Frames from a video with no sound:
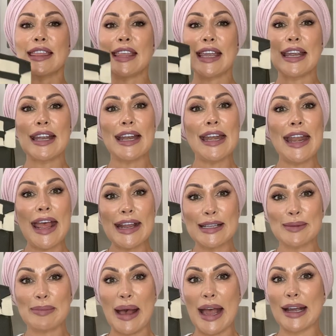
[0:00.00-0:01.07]
The
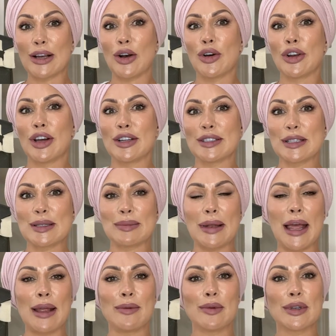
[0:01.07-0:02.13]
next bag on our
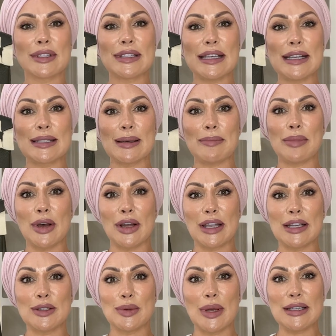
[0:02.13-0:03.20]
display was this
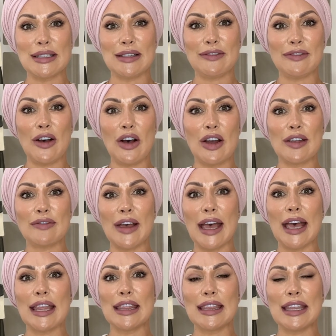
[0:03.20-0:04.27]
Birkin 25,
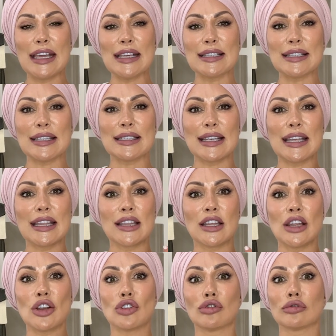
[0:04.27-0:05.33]
and this is in
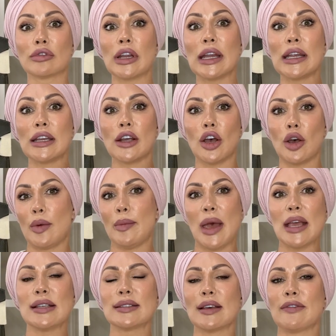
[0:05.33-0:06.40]
the green
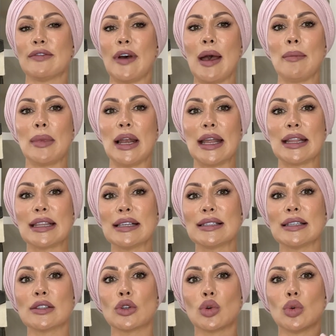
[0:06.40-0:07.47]
Hermès family. This
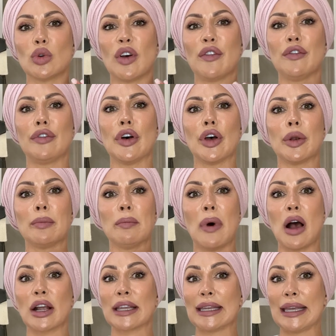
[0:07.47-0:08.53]
is called the
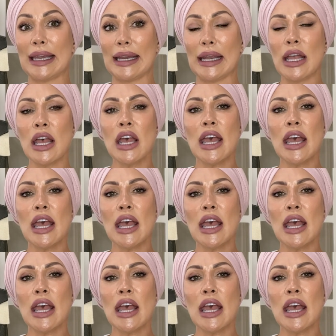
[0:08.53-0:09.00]
Maquis.